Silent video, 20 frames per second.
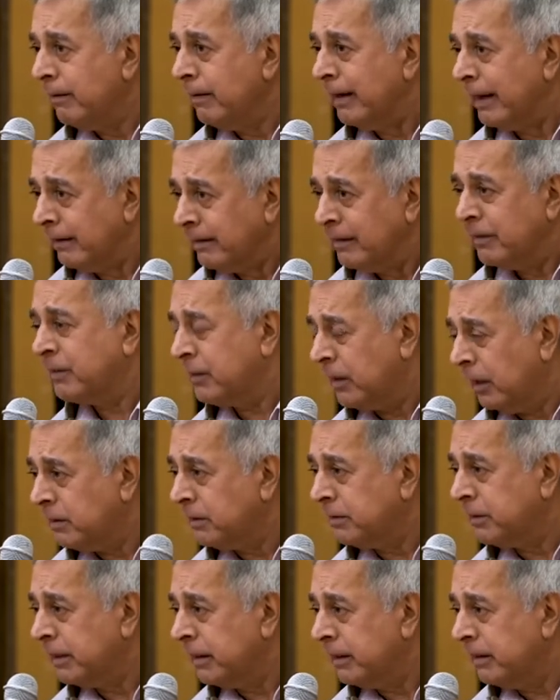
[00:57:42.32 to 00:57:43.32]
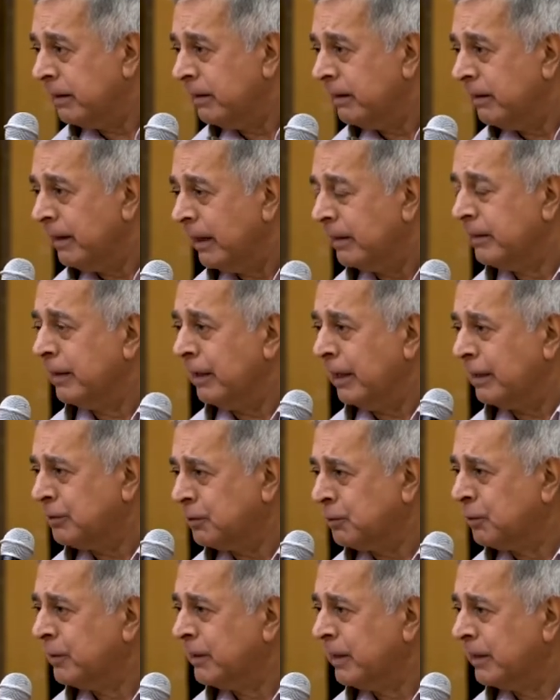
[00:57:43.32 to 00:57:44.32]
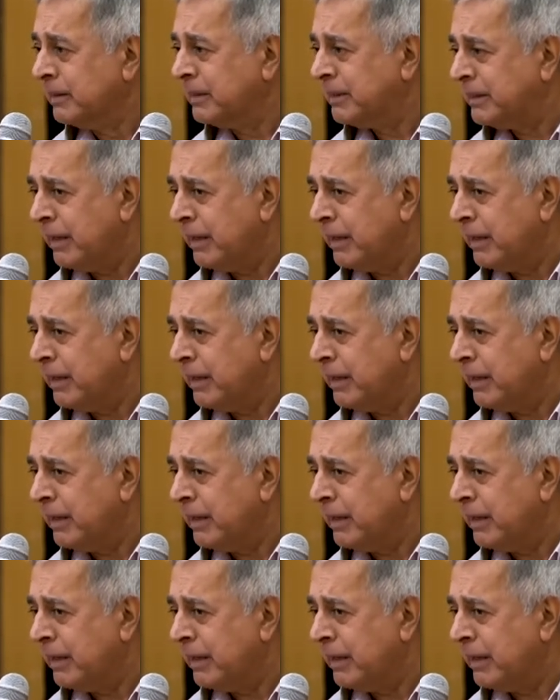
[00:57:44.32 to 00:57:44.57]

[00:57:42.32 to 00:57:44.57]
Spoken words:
in this country in the last 2 years.